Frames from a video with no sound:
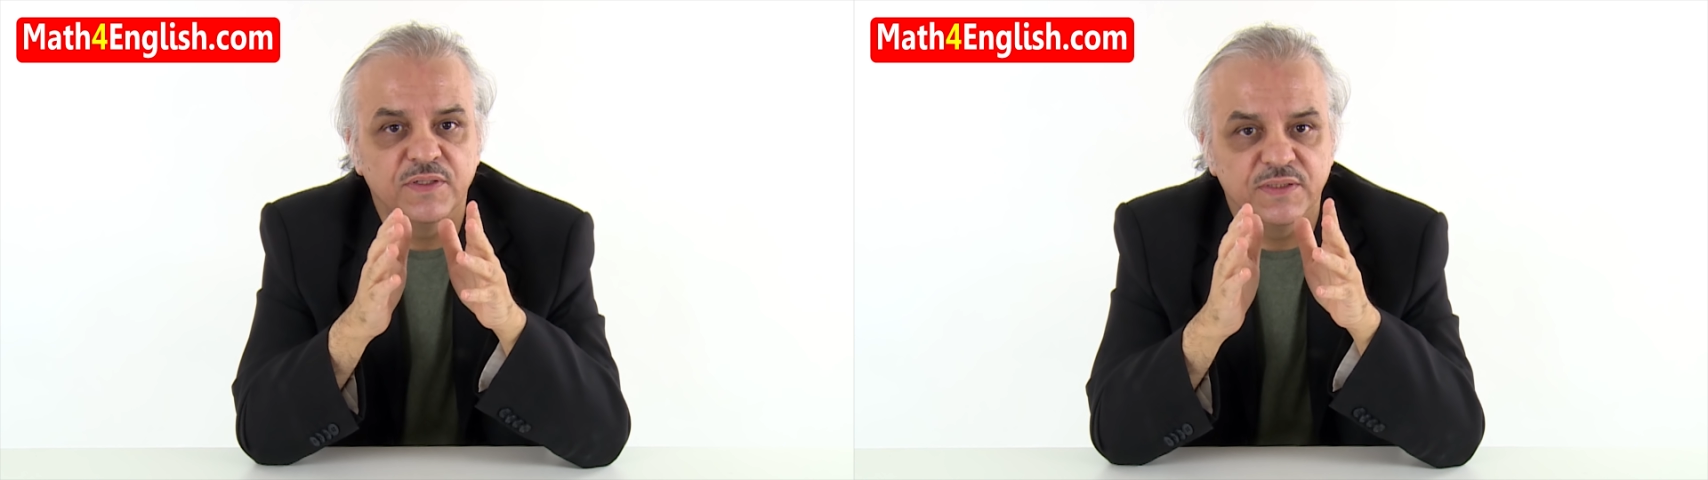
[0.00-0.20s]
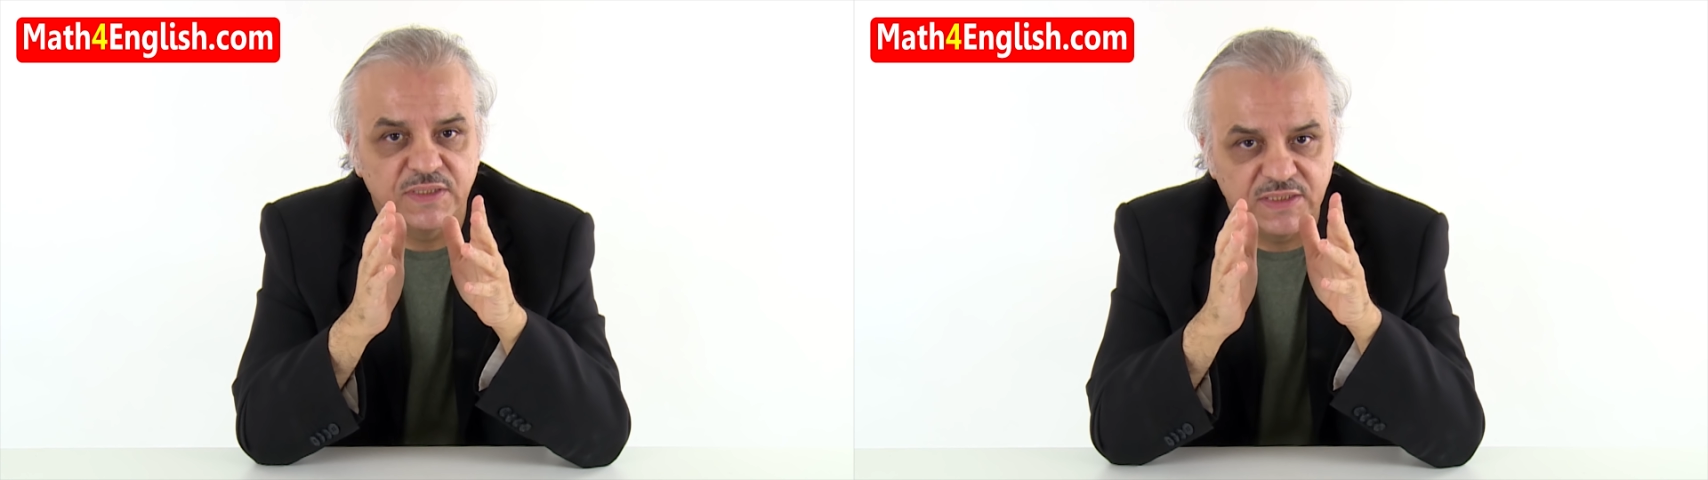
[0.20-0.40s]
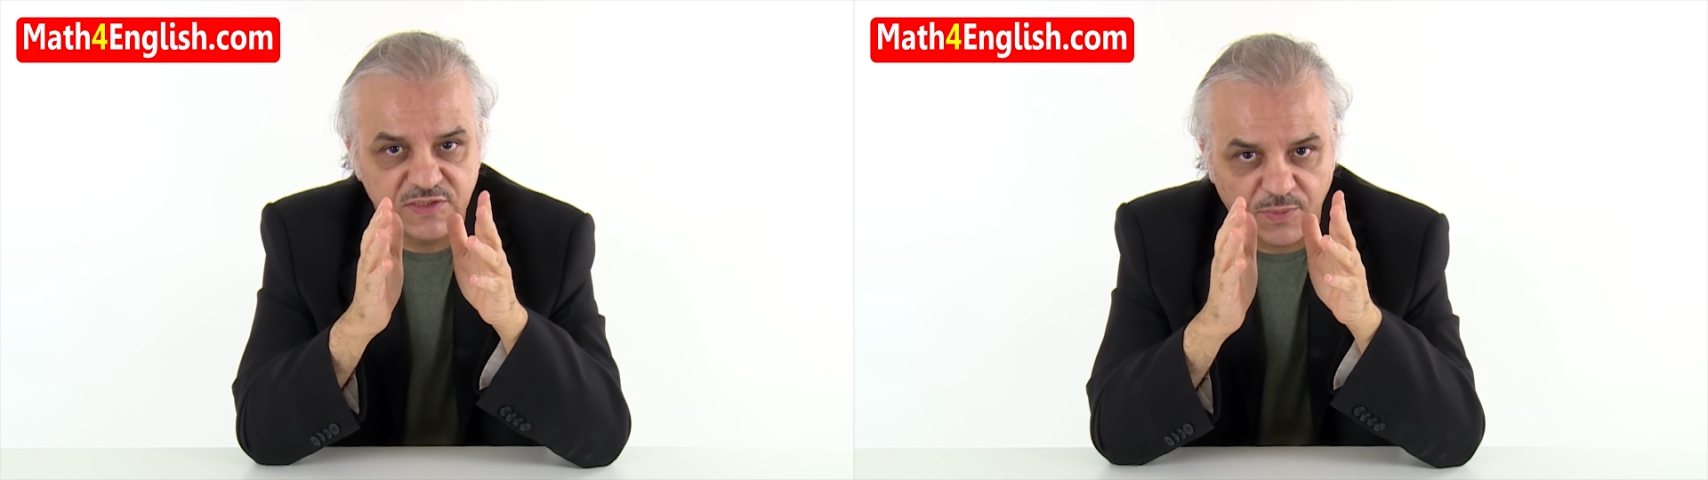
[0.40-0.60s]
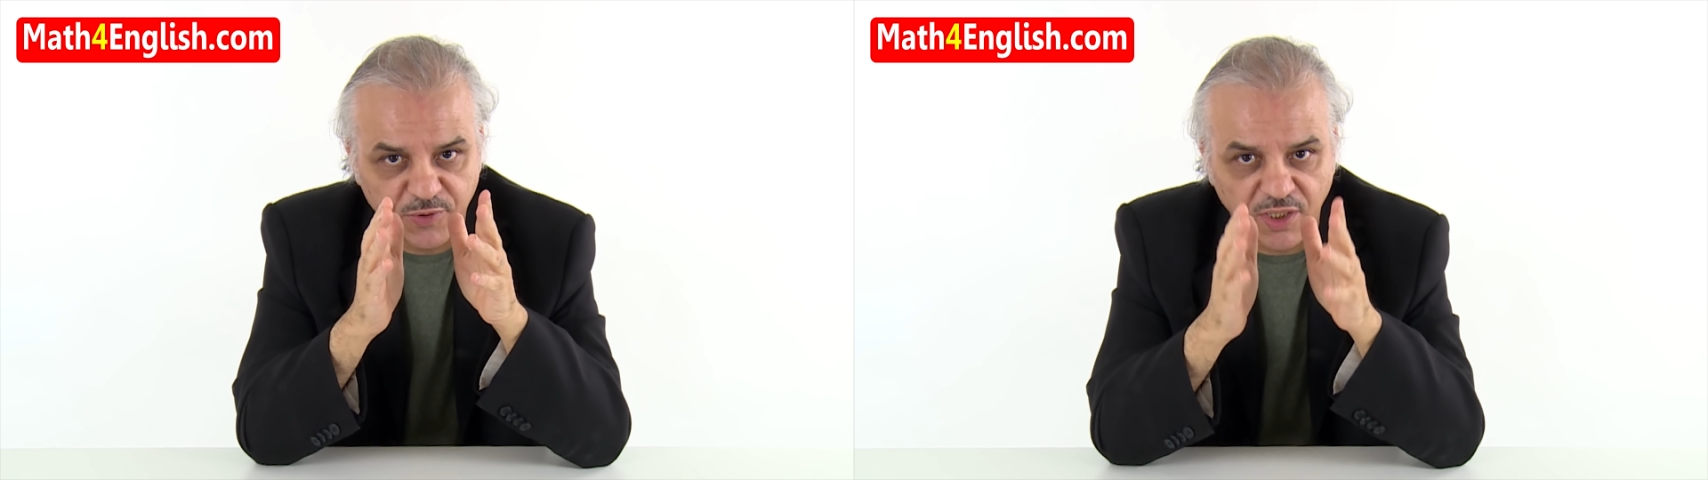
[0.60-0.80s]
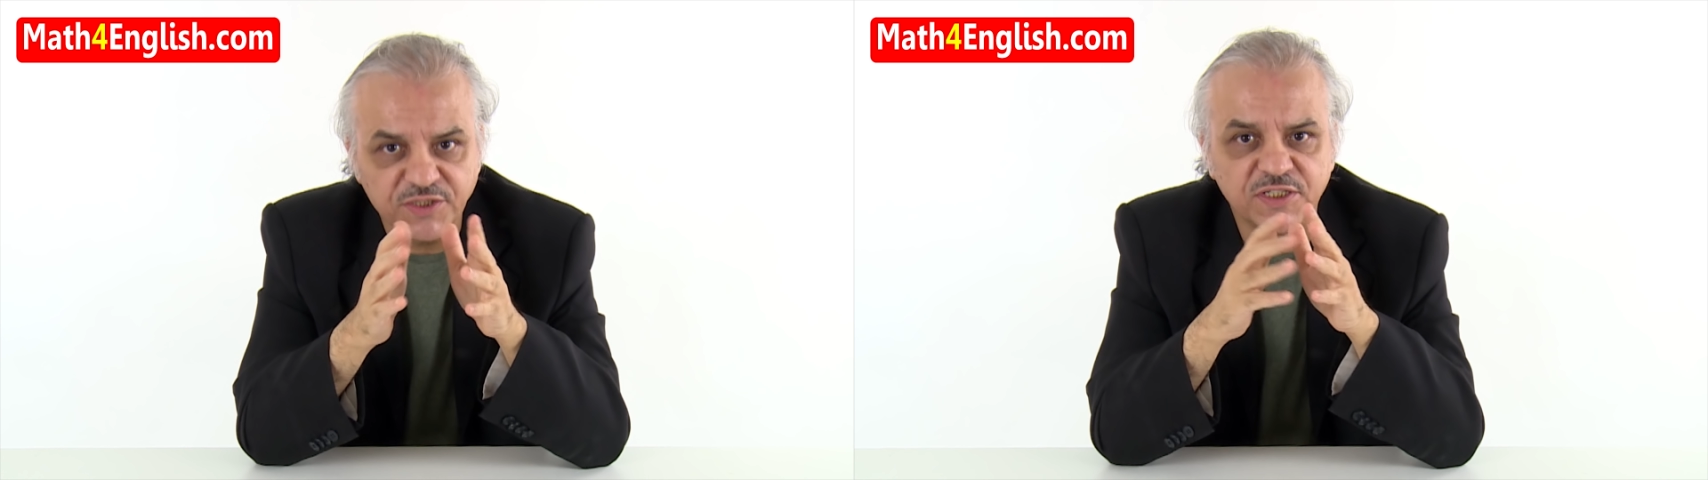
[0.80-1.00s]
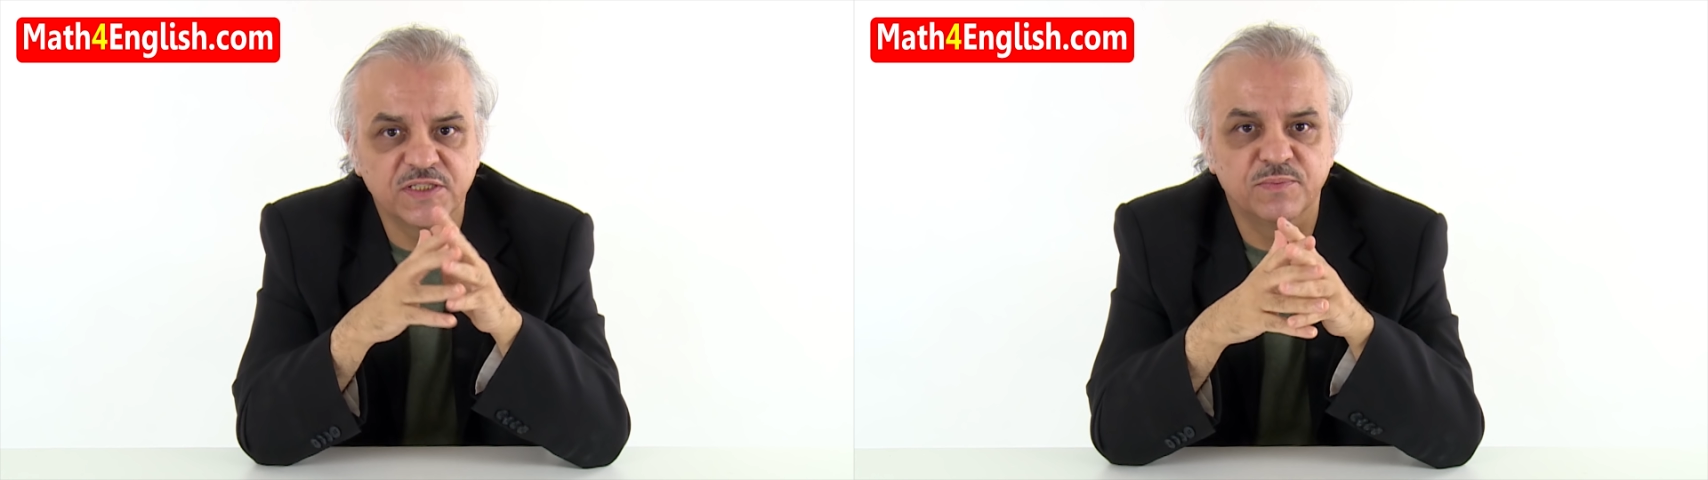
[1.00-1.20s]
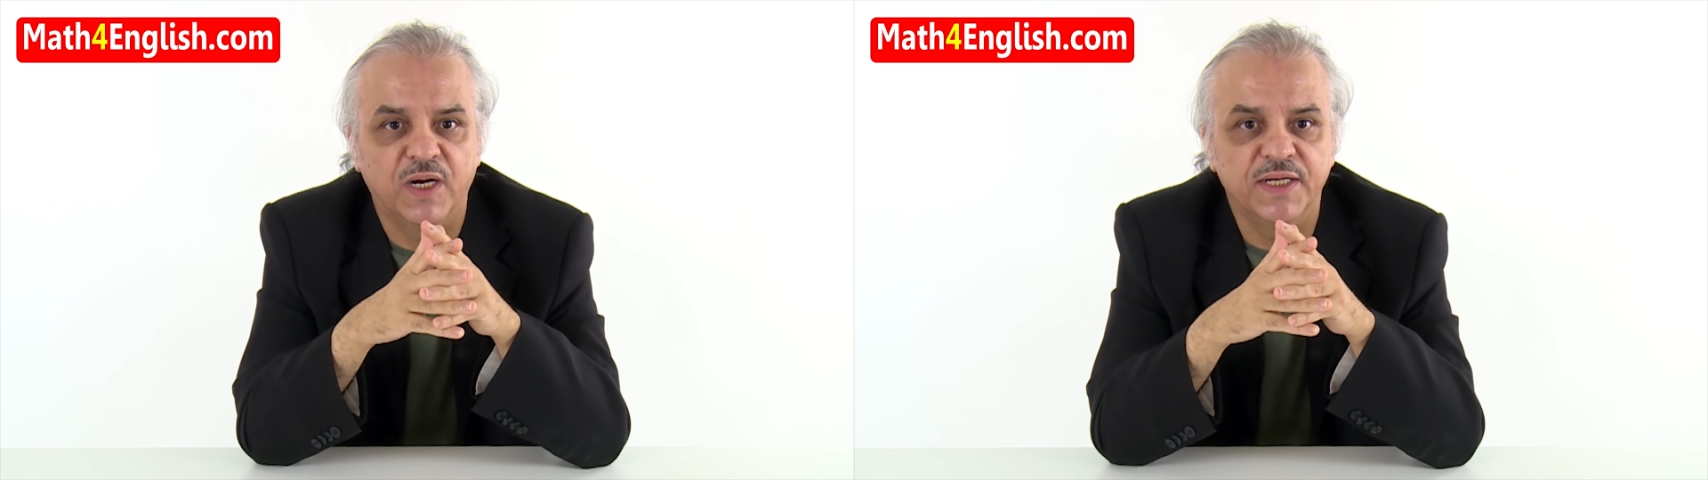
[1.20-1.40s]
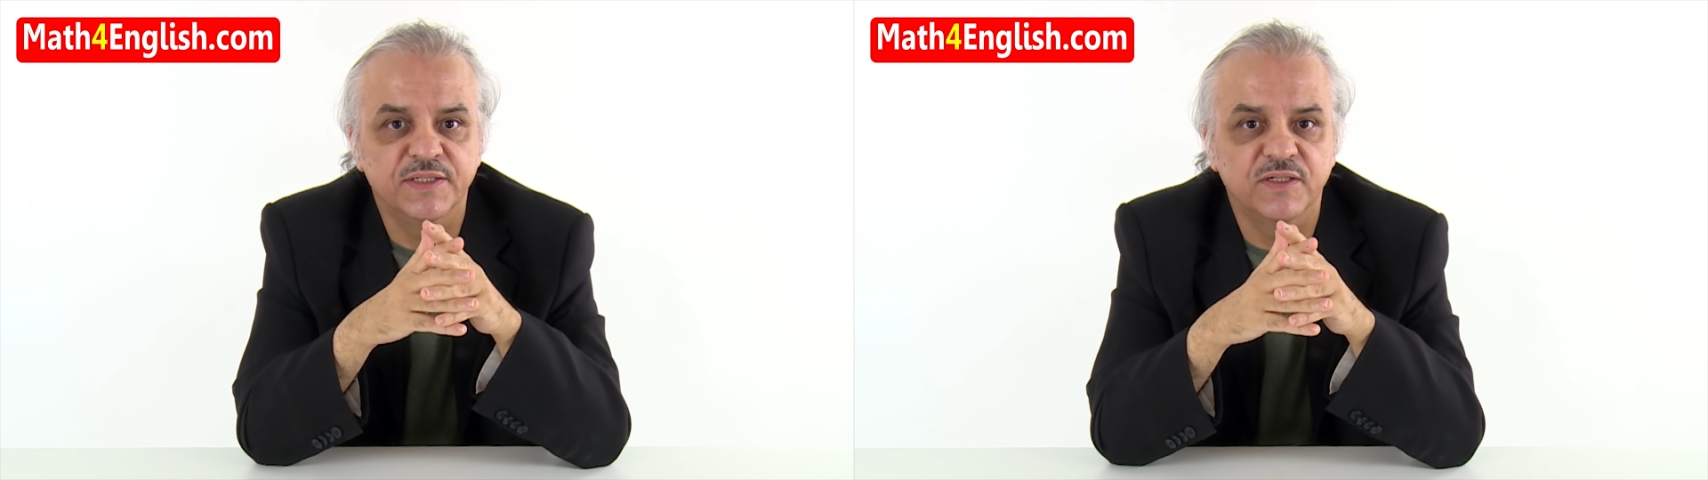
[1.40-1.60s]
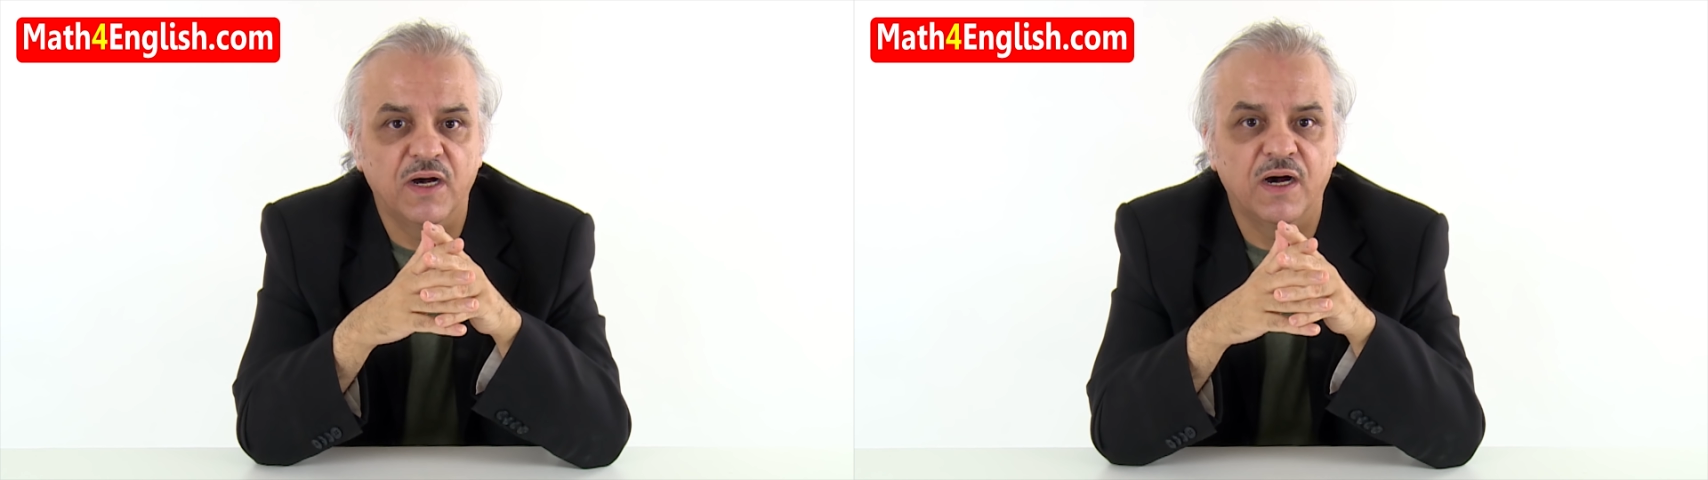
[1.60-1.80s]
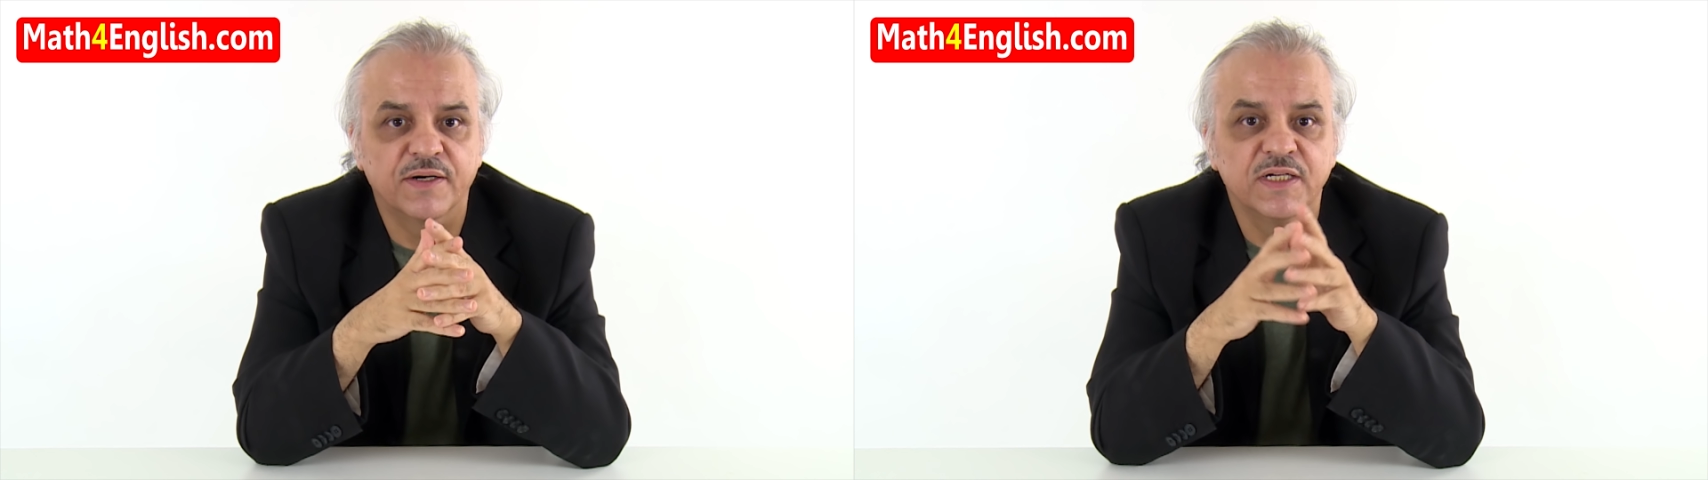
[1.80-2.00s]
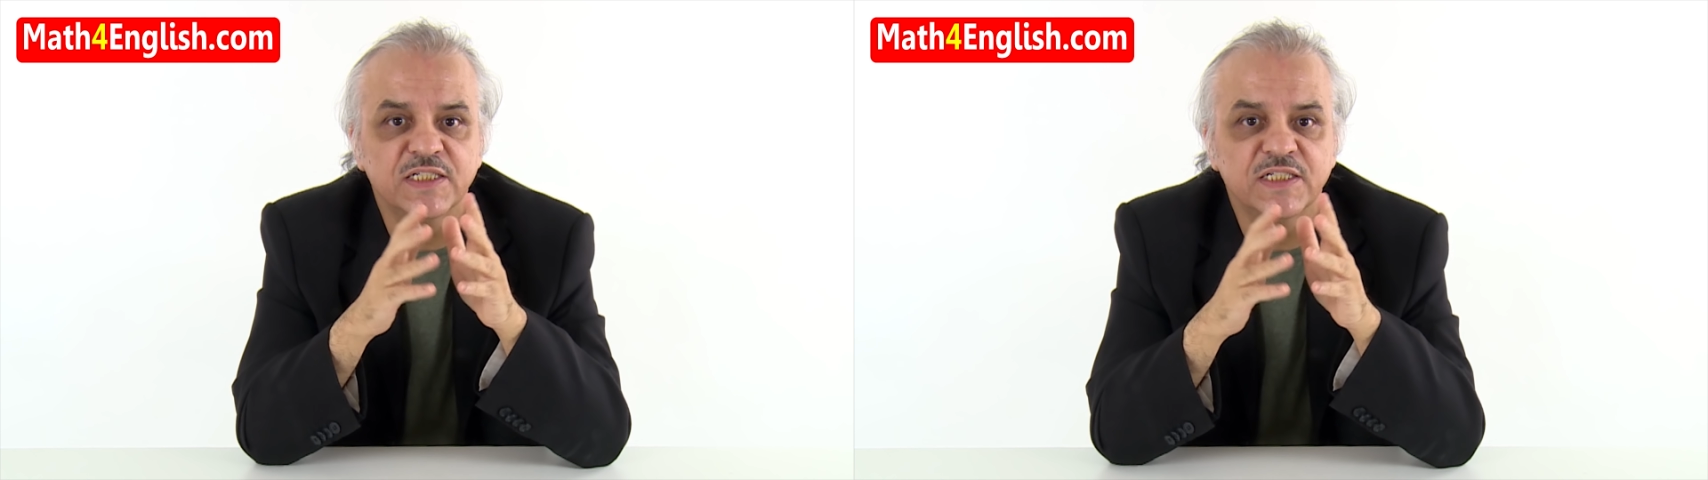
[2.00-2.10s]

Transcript: the subconscious mind are